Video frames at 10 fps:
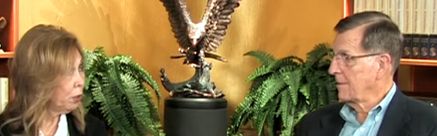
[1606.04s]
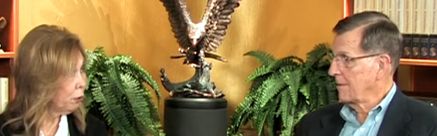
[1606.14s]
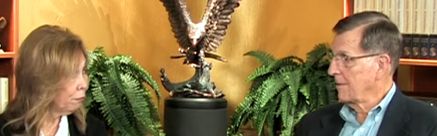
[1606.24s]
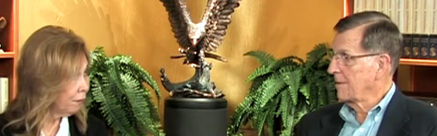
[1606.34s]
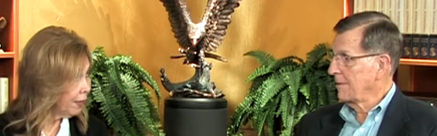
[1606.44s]

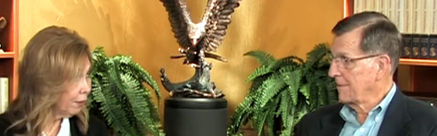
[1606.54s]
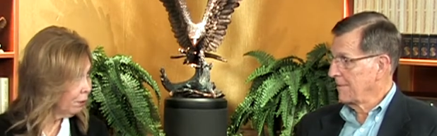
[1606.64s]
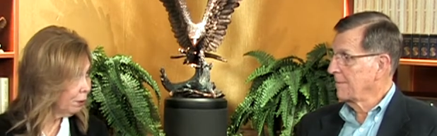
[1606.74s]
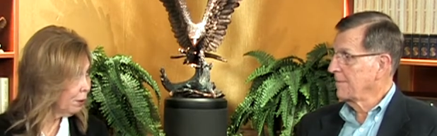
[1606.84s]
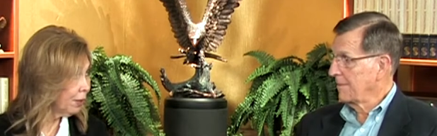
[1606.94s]
Speaker 1: you
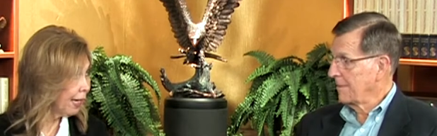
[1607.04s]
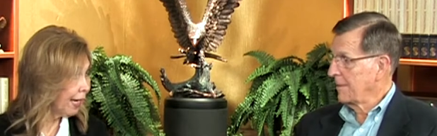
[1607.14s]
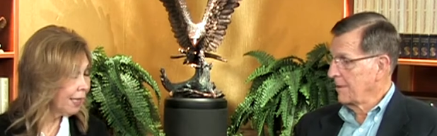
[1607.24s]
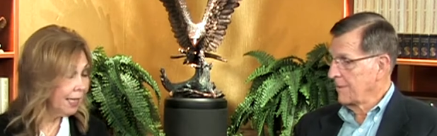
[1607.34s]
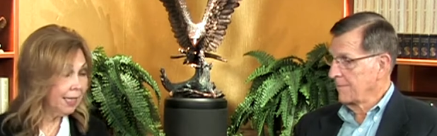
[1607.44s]
feel. You could
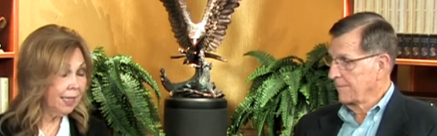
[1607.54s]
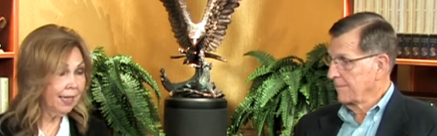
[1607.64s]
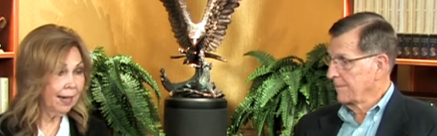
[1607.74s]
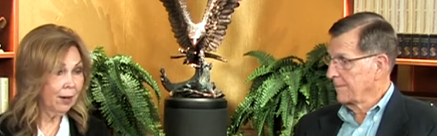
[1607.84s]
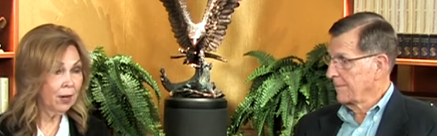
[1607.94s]
add that
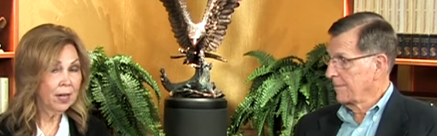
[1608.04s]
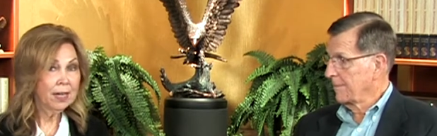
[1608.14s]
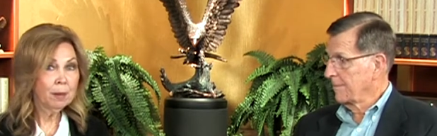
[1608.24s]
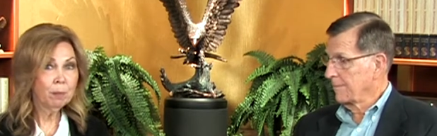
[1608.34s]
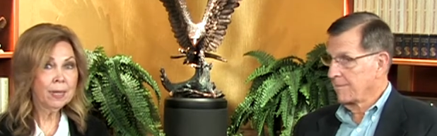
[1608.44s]
in there,
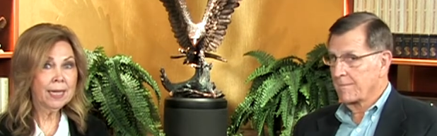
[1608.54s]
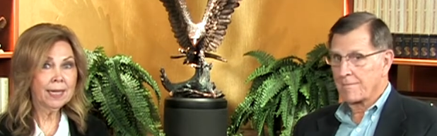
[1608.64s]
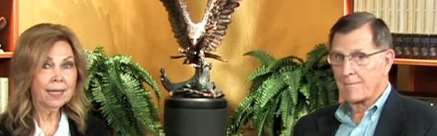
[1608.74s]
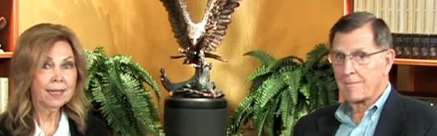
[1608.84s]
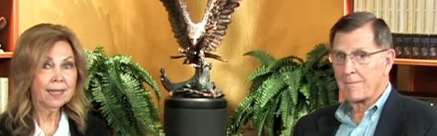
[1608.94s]

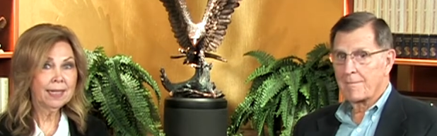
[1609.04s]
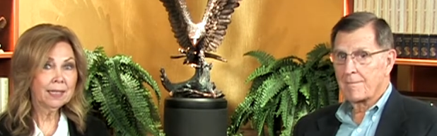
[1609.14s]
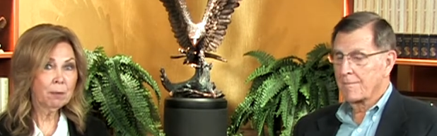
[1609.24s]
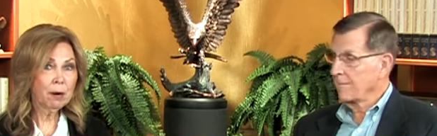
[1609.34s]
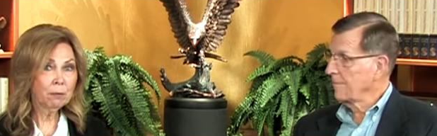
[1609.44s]
but
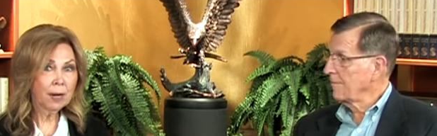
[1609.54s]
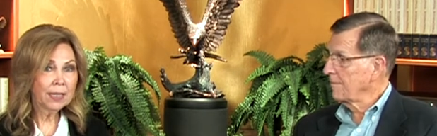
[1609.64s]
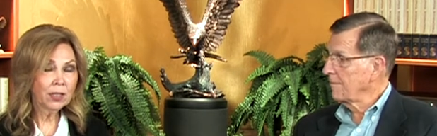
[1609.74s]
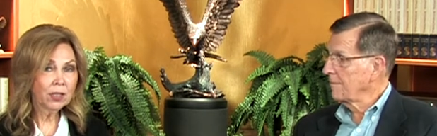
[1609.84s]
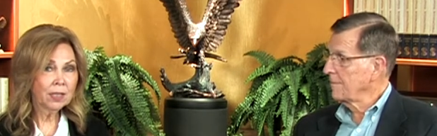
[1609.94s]
it's about
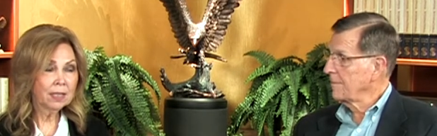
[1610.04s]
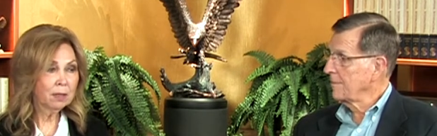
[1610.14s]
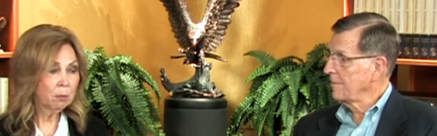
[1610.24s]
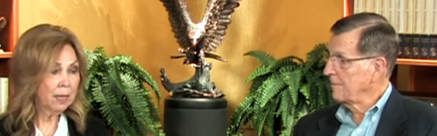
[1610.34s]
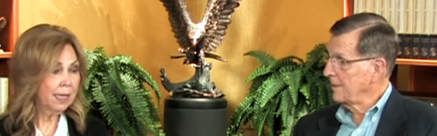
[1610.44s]

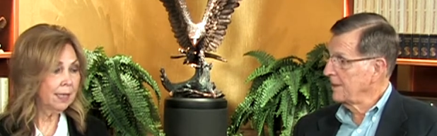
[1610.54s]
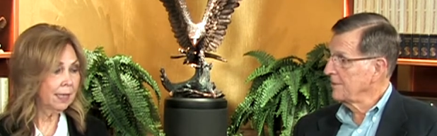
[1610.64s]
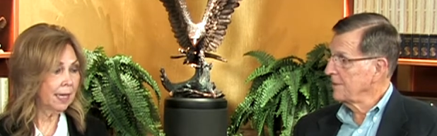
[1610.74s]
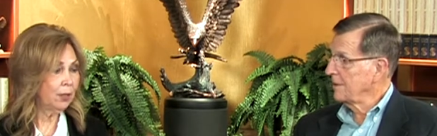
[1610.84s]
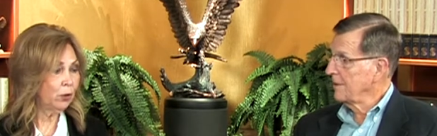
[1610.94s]
righteousness,
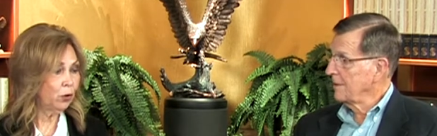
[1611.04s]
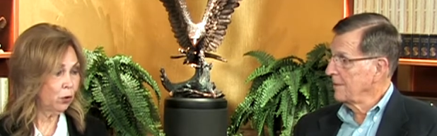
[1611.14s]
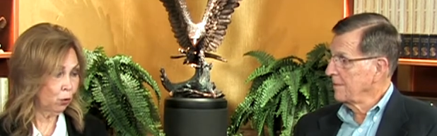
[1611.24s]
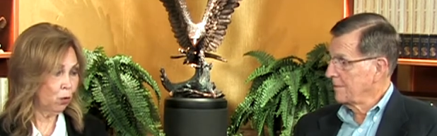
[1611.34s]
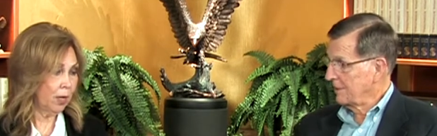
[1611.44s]
peace, and
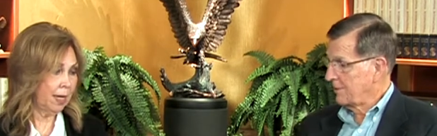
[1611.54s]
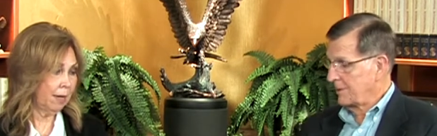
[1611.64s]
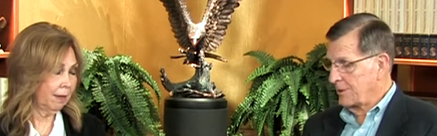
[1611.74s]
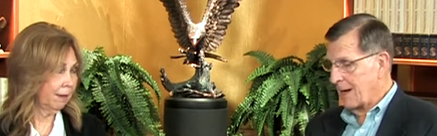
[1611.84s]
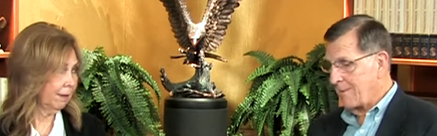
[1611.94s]
joy.
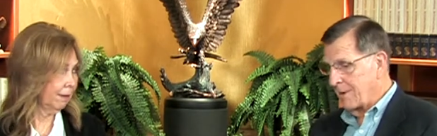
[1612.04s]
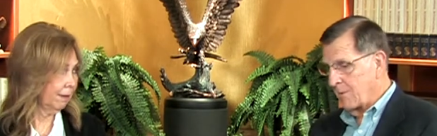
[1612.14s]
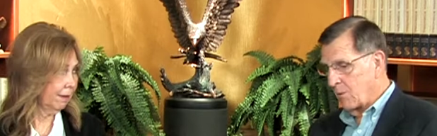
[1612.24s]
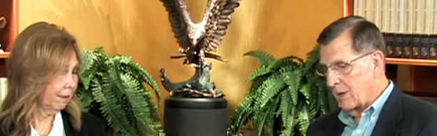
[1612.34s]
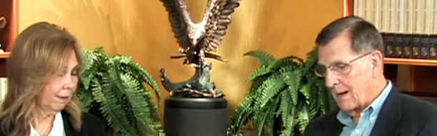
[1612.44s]
You
Speaker 2: know, I
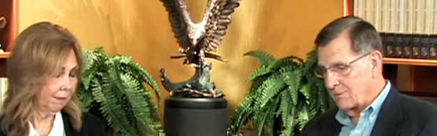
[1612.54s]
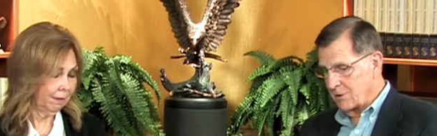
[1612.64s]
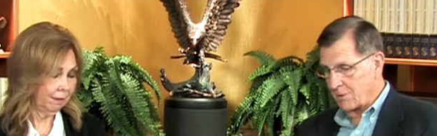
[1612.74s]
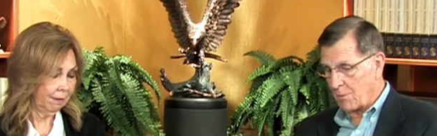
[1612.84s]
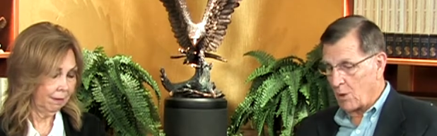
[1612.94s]
remember when I was
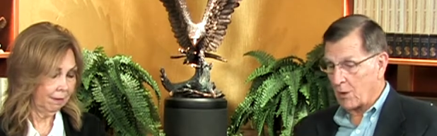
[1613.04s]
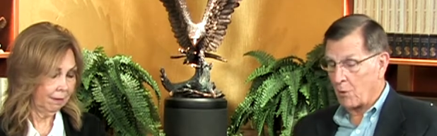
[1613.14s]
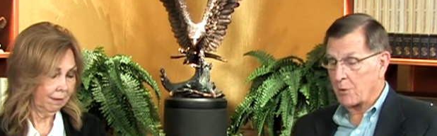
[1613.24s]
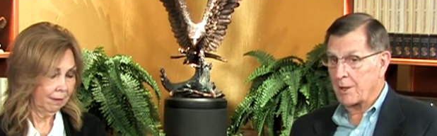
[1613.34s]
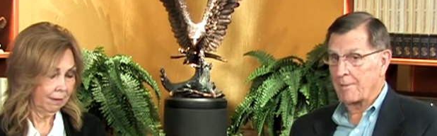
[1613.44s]
a little boy
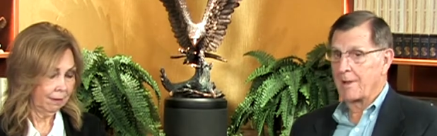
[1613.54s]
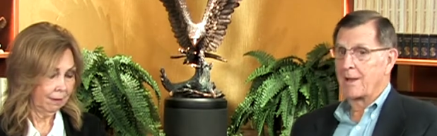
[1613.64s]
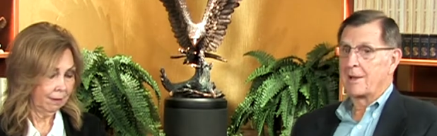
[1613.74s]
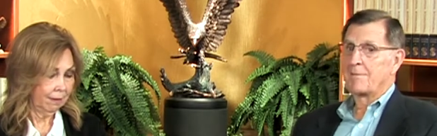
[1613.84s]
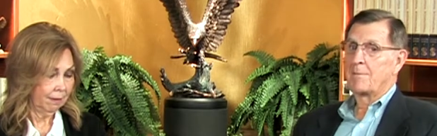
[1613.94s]
growing up,
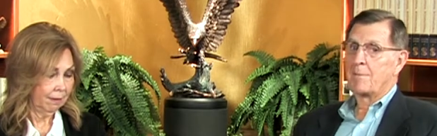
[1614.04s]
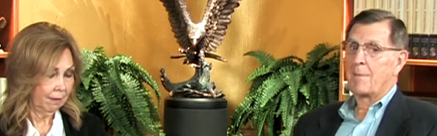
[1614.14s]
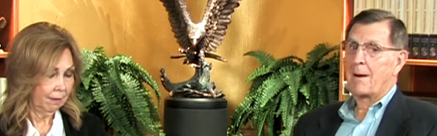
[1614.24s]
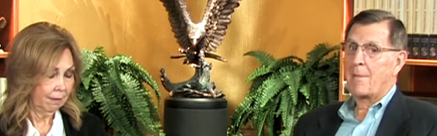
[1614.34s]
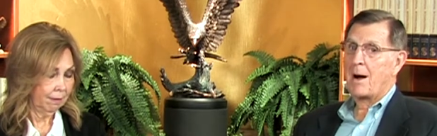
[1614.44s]

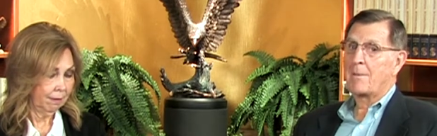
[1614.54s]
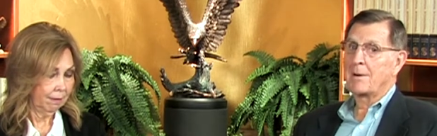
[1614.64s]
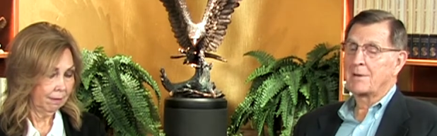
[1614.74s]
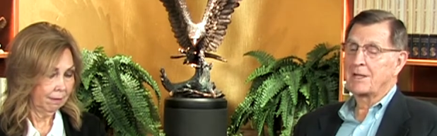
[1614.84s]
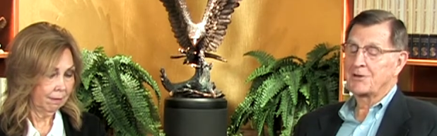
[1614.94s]
my
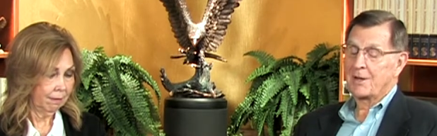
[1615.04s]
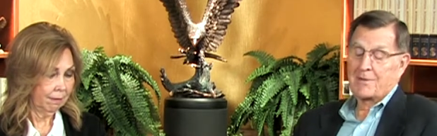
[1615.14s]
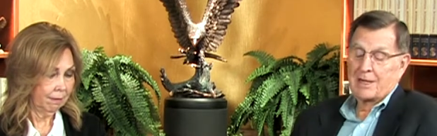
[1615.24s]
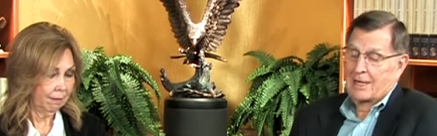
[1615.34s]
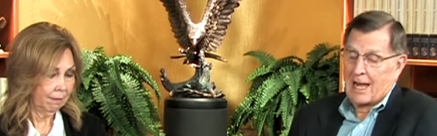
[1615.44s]
mama did
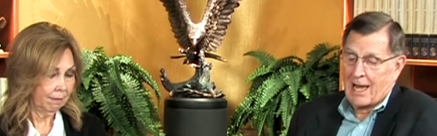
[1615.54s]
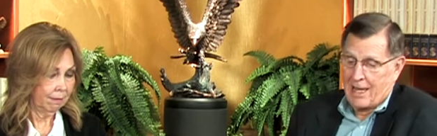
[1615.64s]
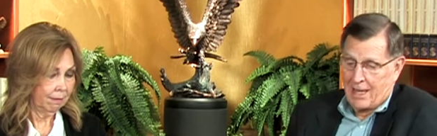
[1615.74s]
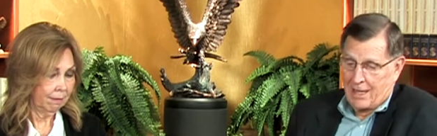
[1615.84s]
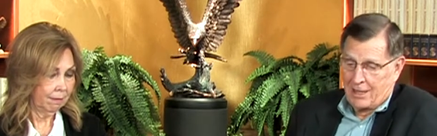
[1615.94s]
something, and I,
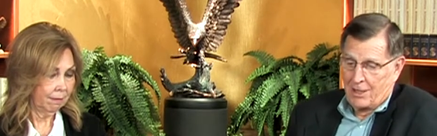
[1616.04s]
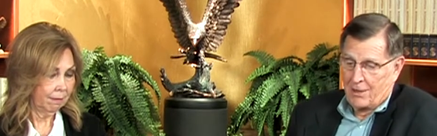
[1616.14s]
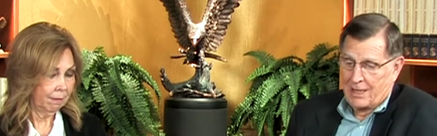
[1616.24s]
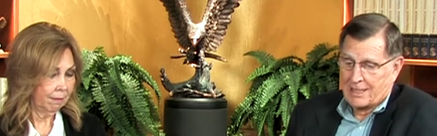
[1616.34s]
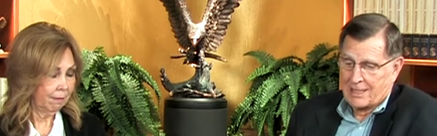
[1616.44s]
you
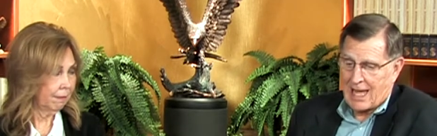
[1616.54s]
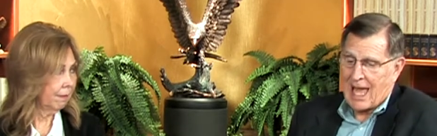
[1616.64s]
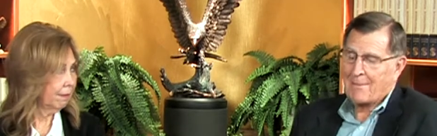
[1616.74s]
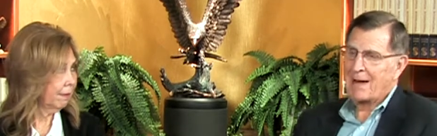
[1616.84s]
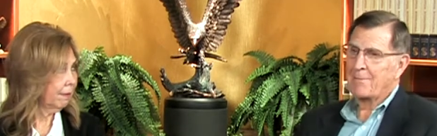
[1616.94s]
know, at the
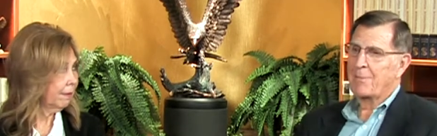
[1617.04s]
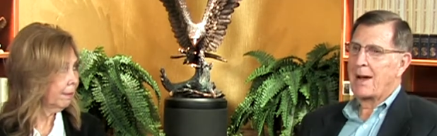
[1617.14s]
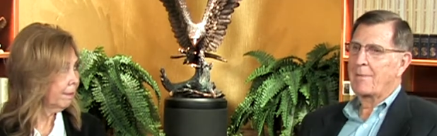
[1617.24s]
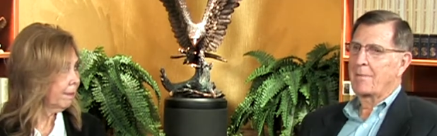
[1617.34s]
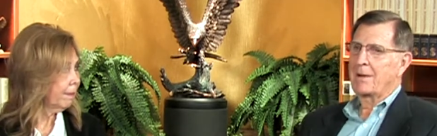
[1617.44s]
time I
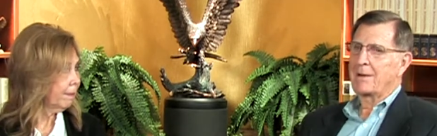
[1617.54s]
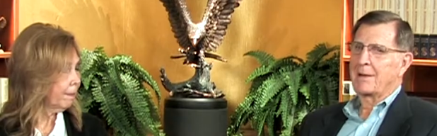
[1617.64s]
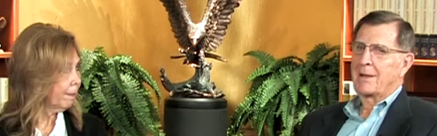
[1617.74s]
probably